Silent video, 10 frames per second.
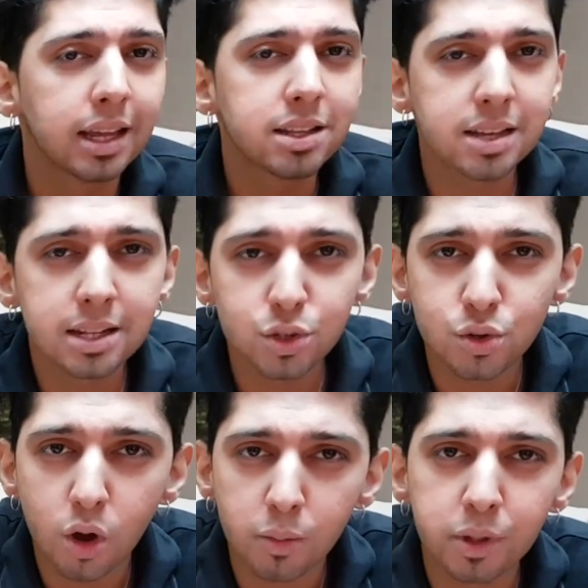they tend
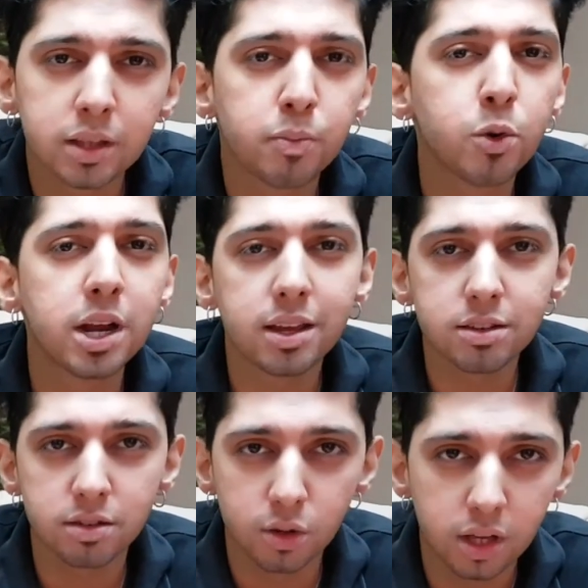to not be the
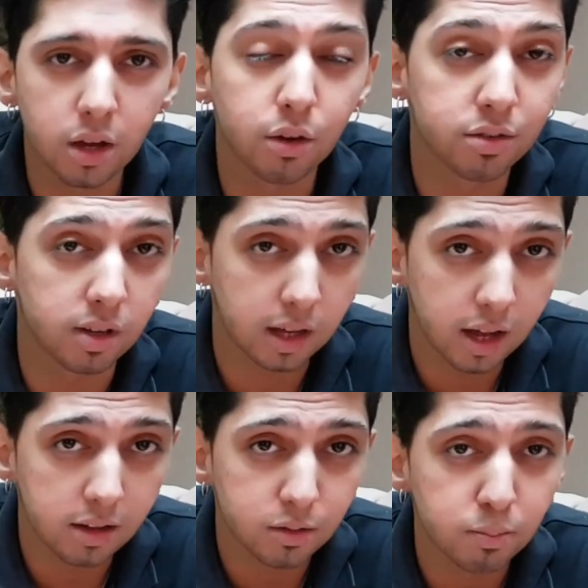prettiest looking of
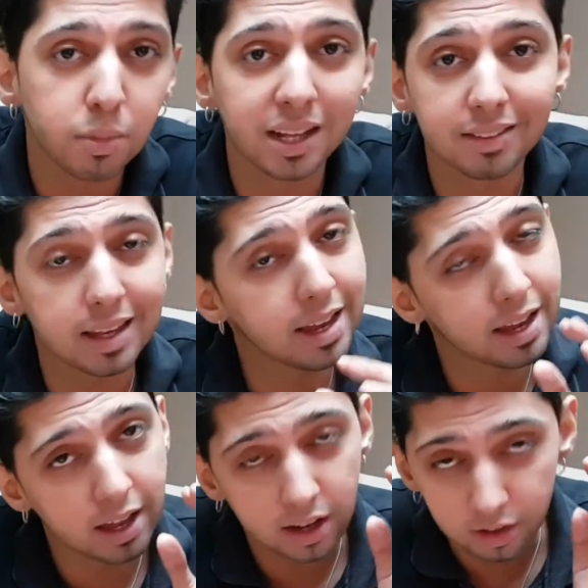cigars, but
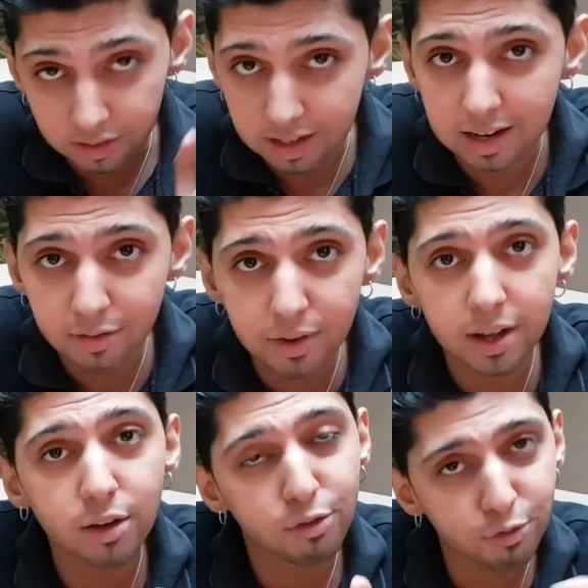they
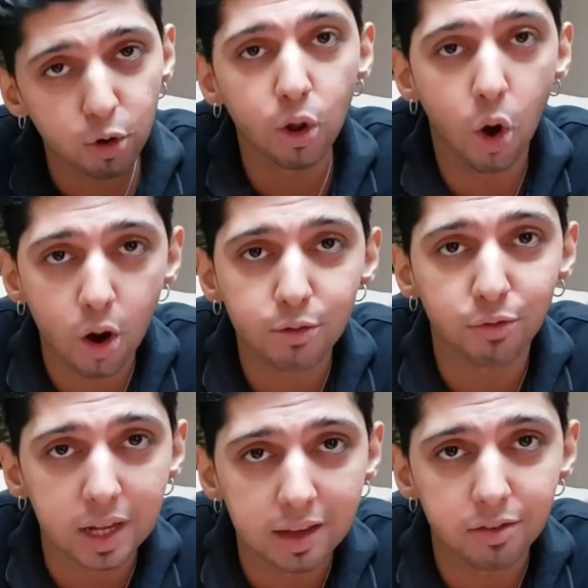deliver full on
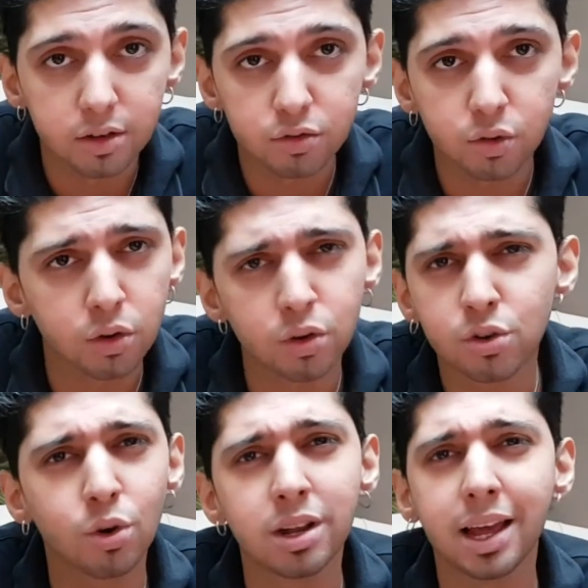flavor. So,
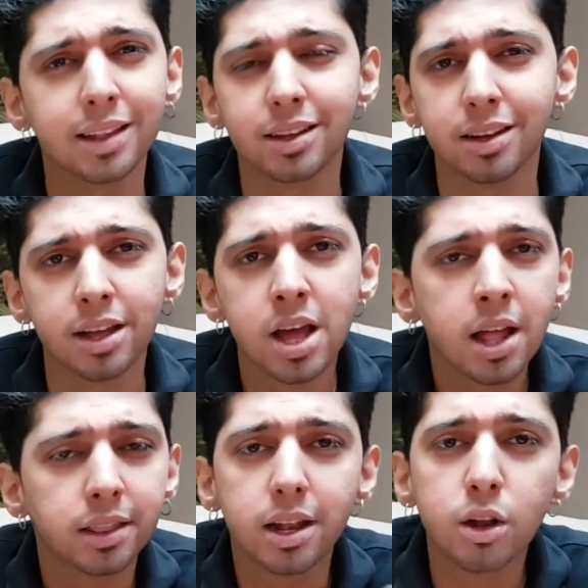don't let
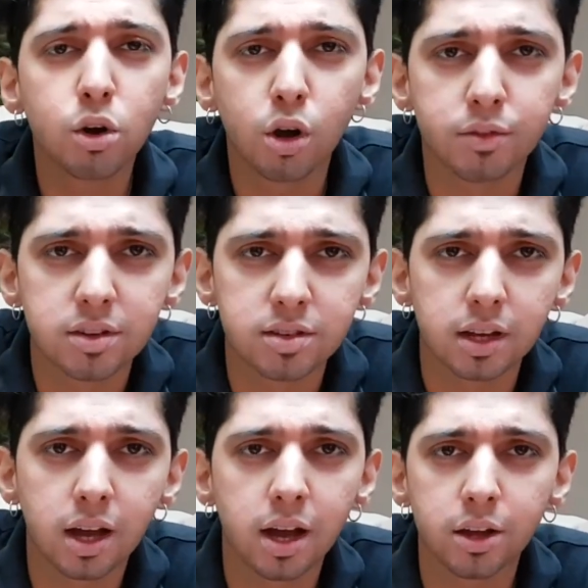the look of the
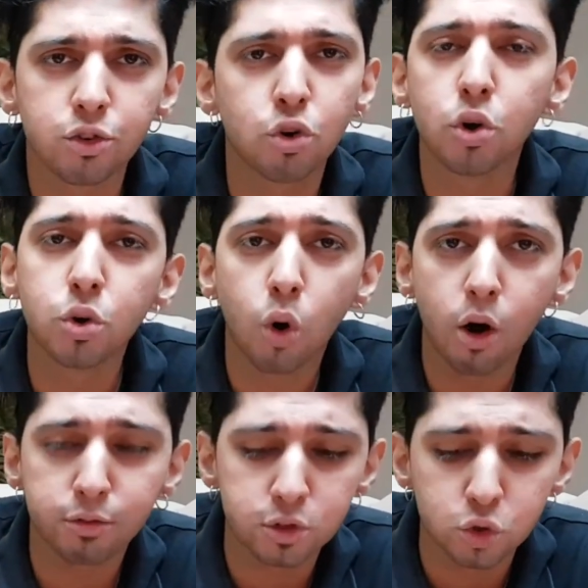cigar throw you
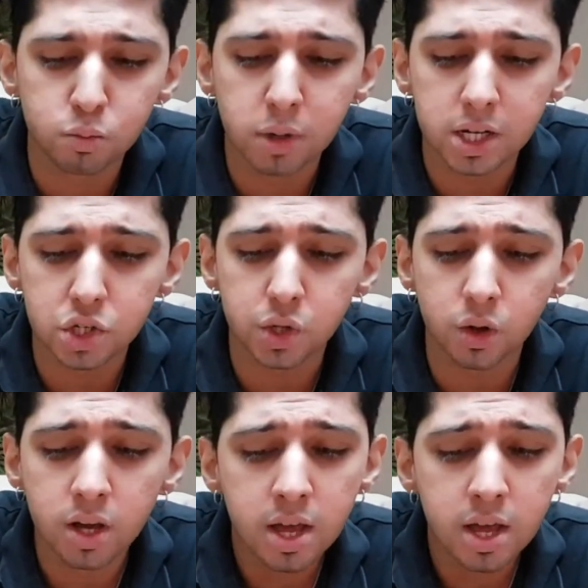off too much,